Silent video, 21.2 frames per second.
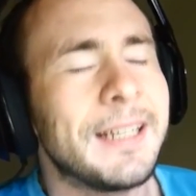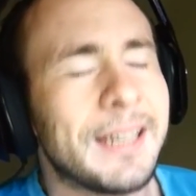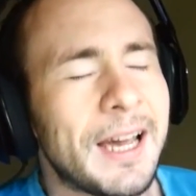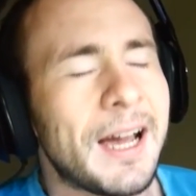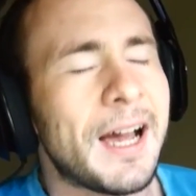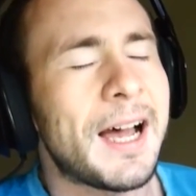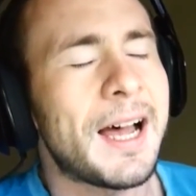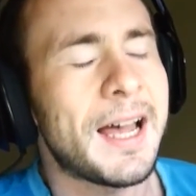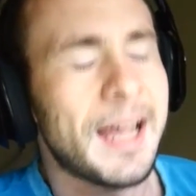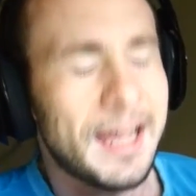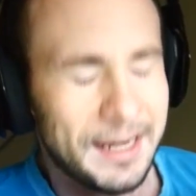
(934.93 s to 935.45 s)

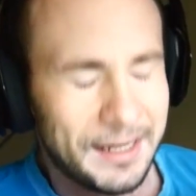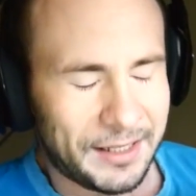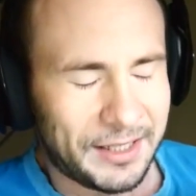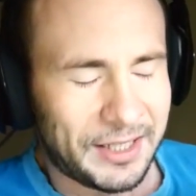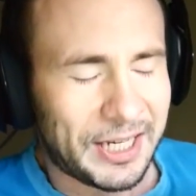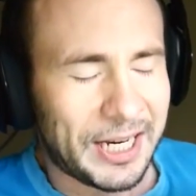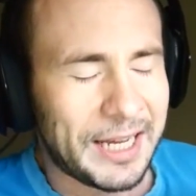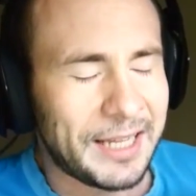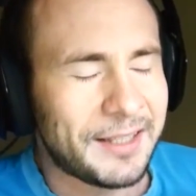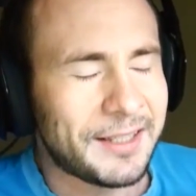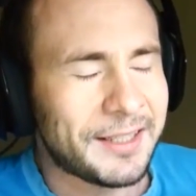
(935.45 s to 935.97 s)
God,
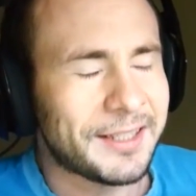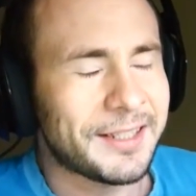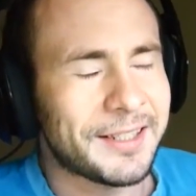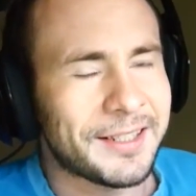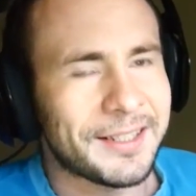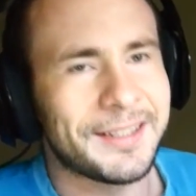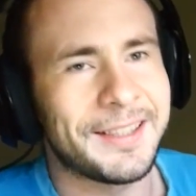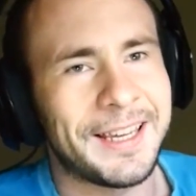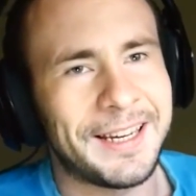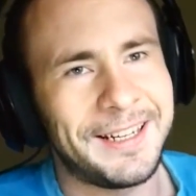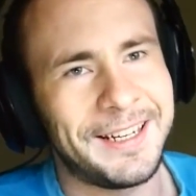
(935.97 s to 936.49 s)

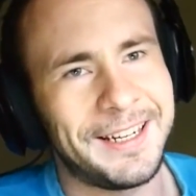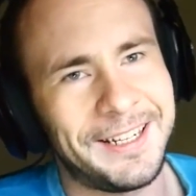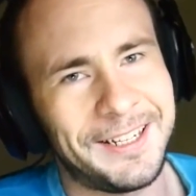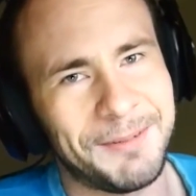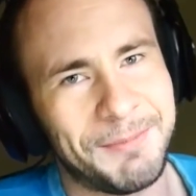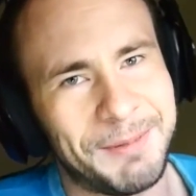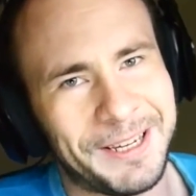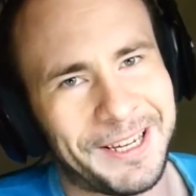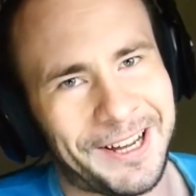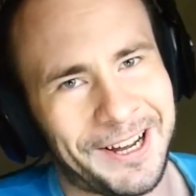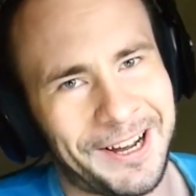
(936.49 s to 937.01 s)
tits, they need to
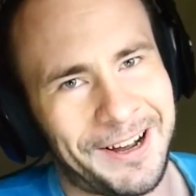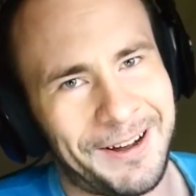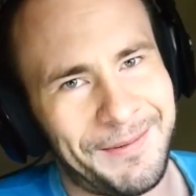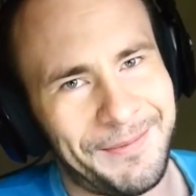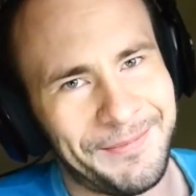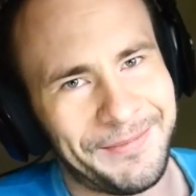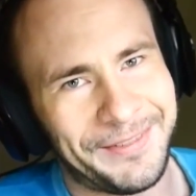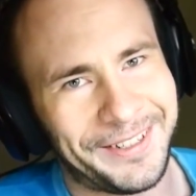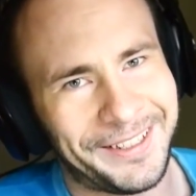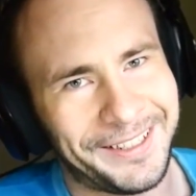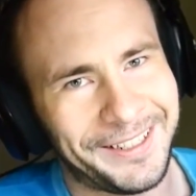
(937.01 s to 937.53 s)
be
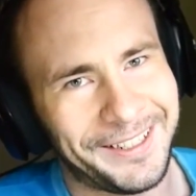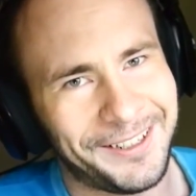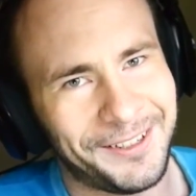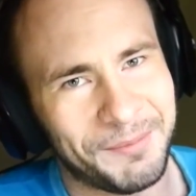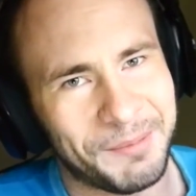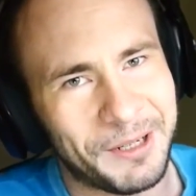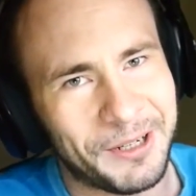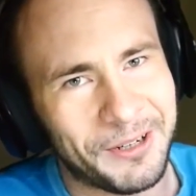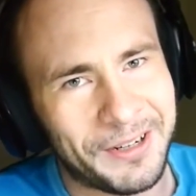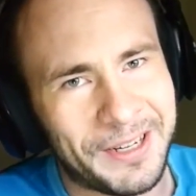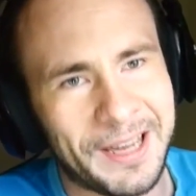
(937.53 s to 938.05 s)
calmed a little
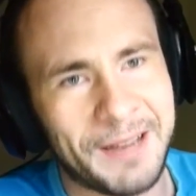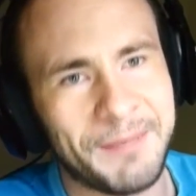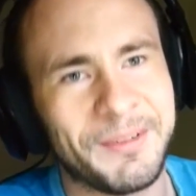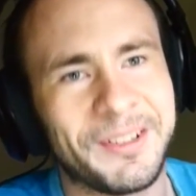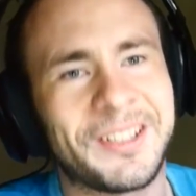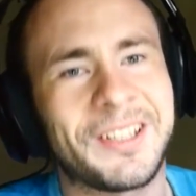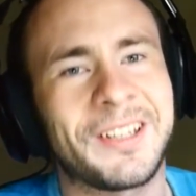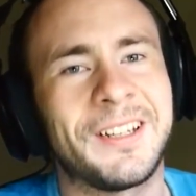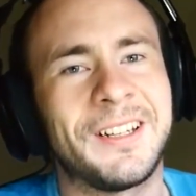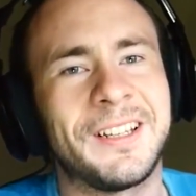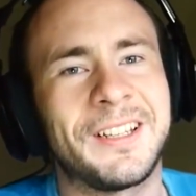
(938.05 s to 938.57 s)
bit, okay? I'm
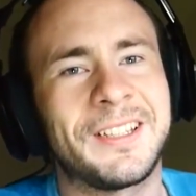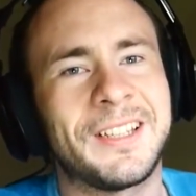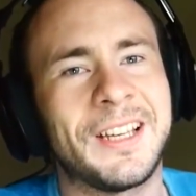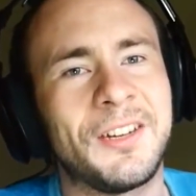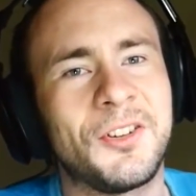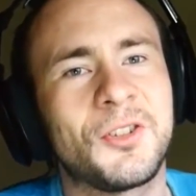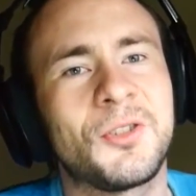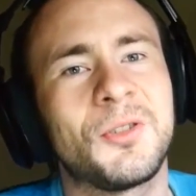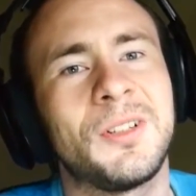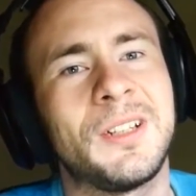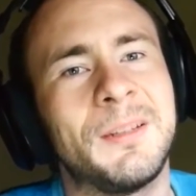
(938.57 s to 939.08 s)
just gonna
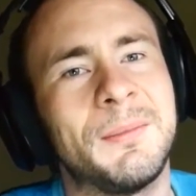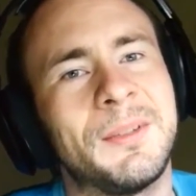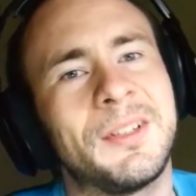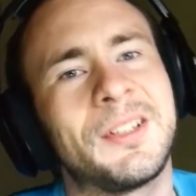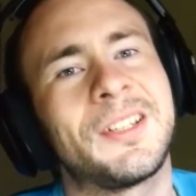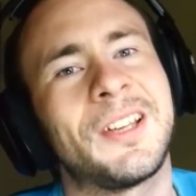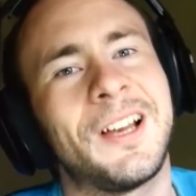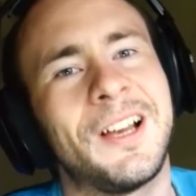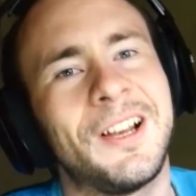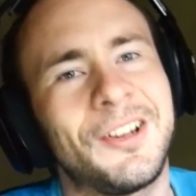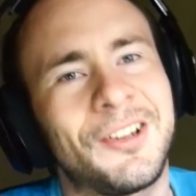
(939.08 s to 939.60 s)
sensually
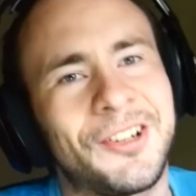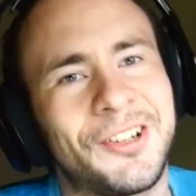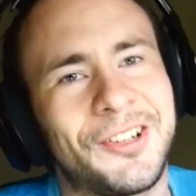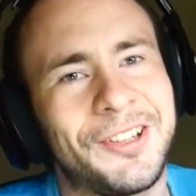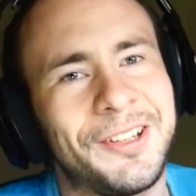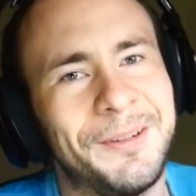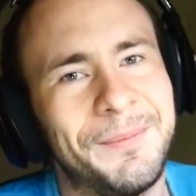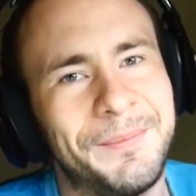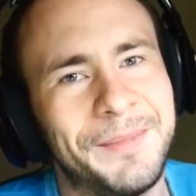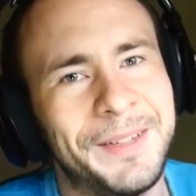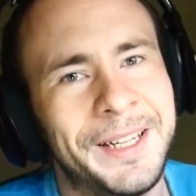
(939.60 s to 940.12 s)
massage
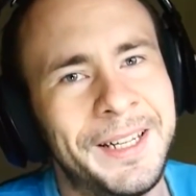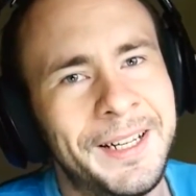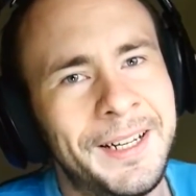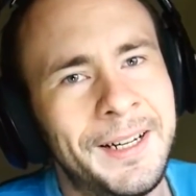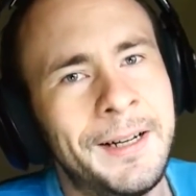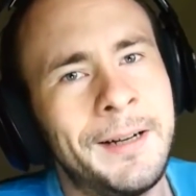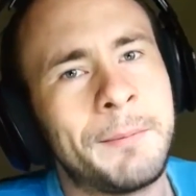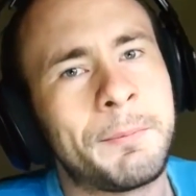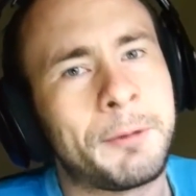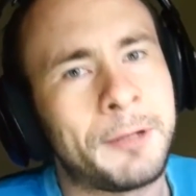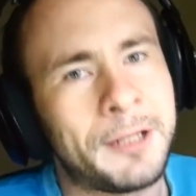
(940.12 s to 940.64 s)
them.
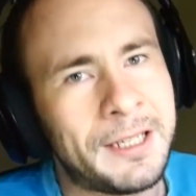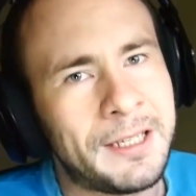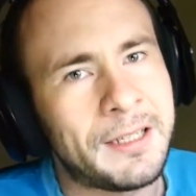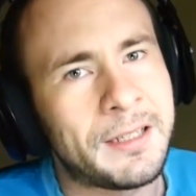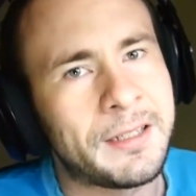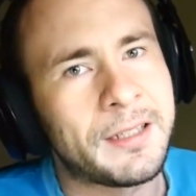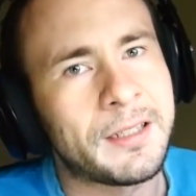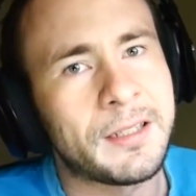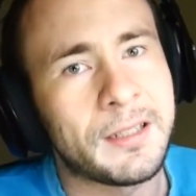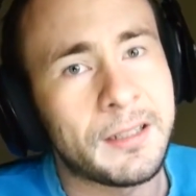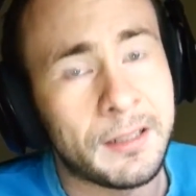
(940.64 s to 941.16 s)

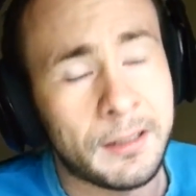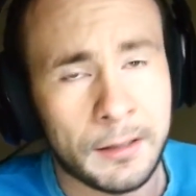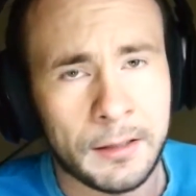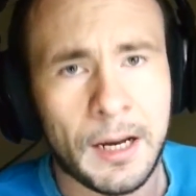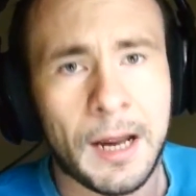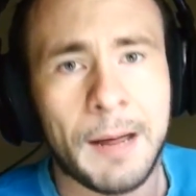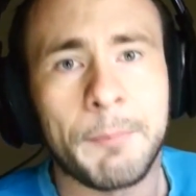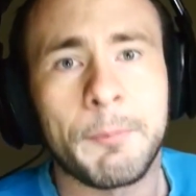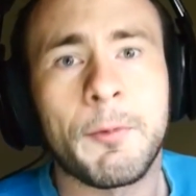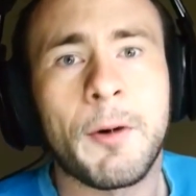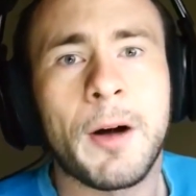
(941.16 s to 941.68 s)
Please
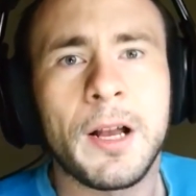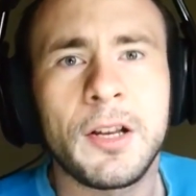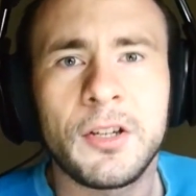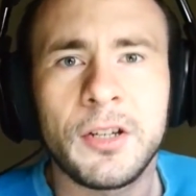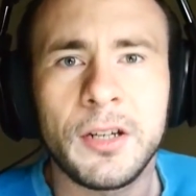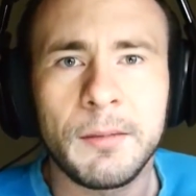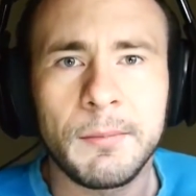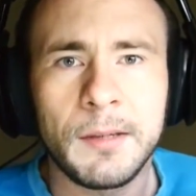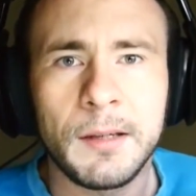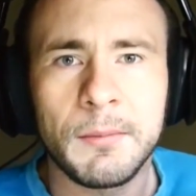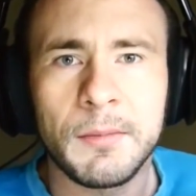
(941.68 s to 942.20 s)
stop
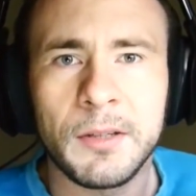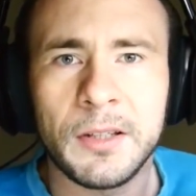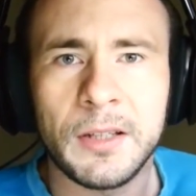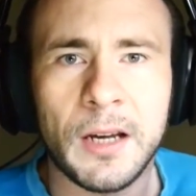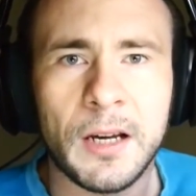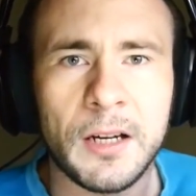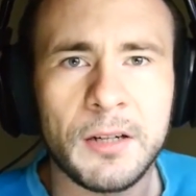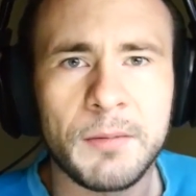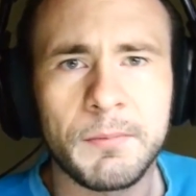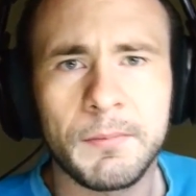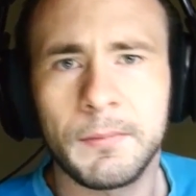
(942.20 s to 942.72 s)
watching me
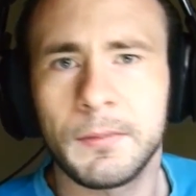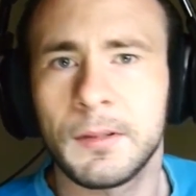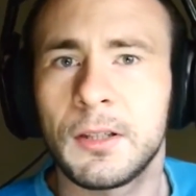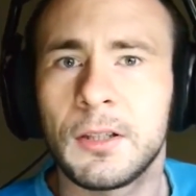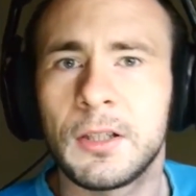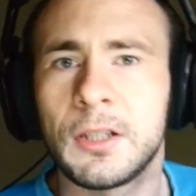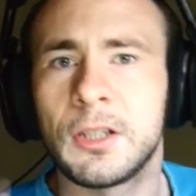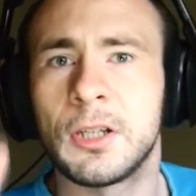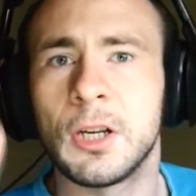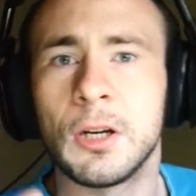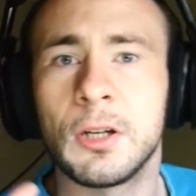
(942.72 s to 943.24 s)
massage.
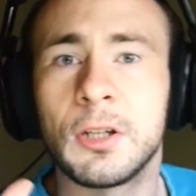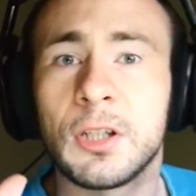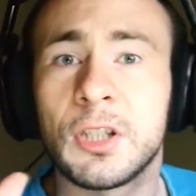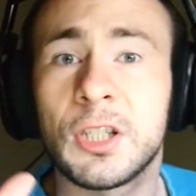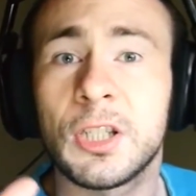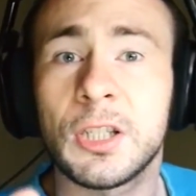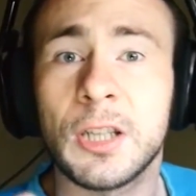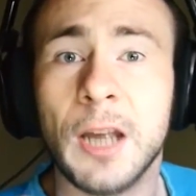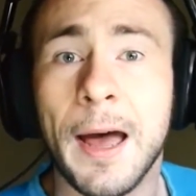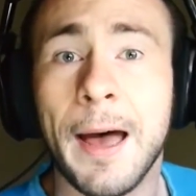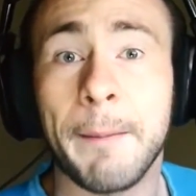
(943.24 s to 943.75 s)

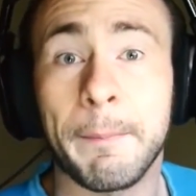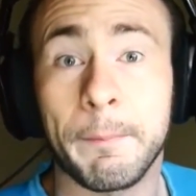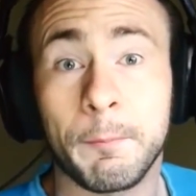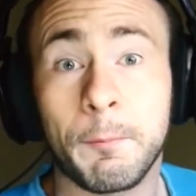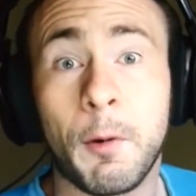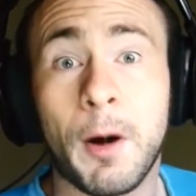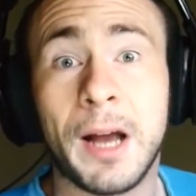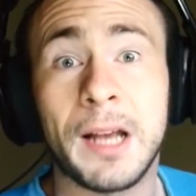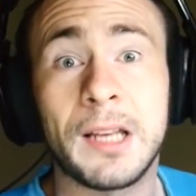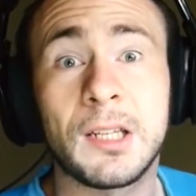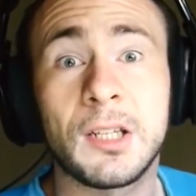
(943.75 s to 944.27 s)
Stop
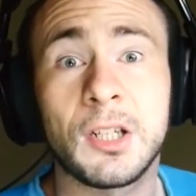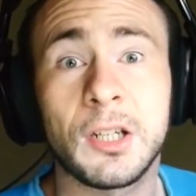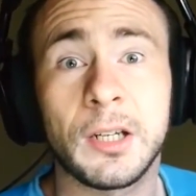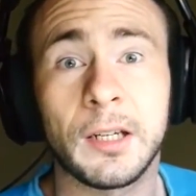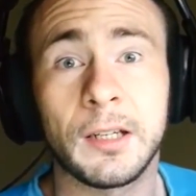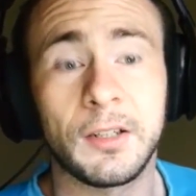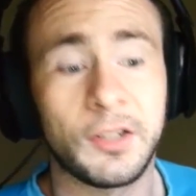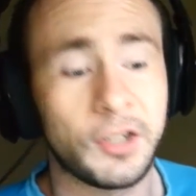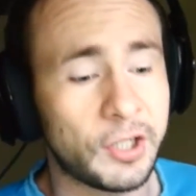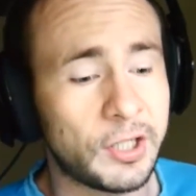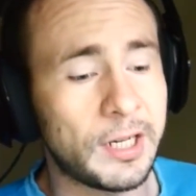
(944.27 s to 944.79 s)

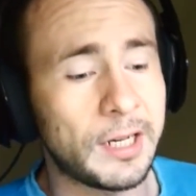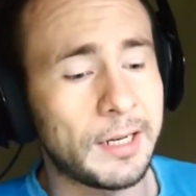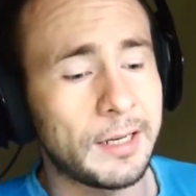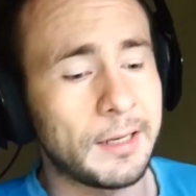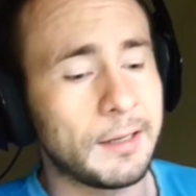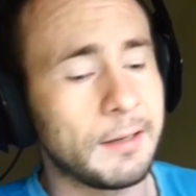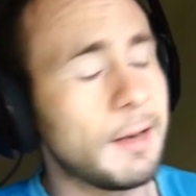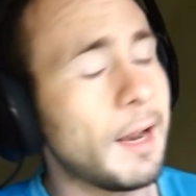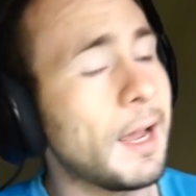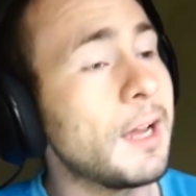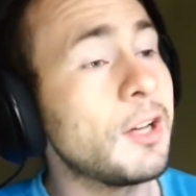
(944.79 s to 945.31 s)
watching.
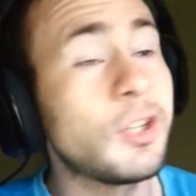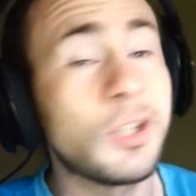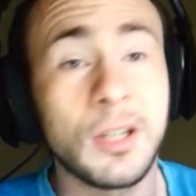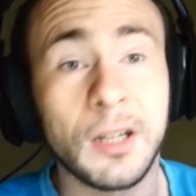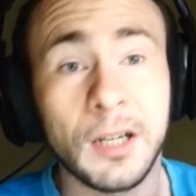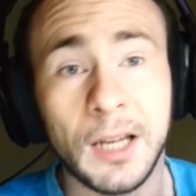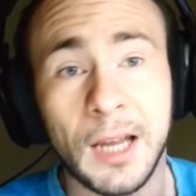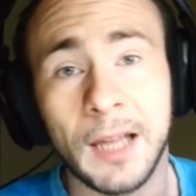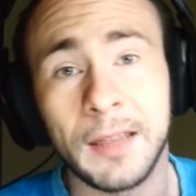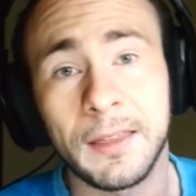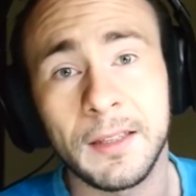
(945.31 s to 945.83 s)
Shit, I should
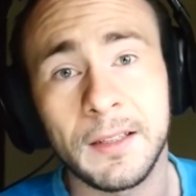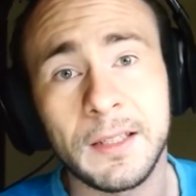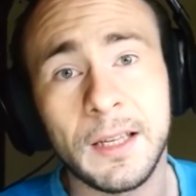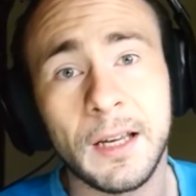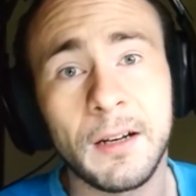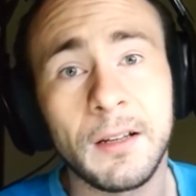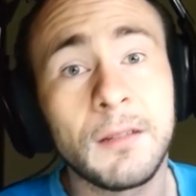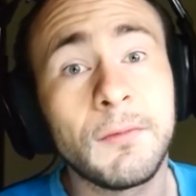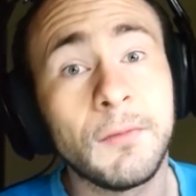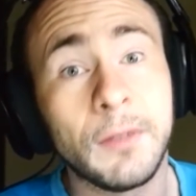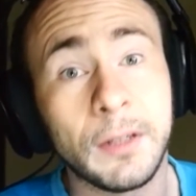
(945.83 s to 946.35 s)
have cut this out of the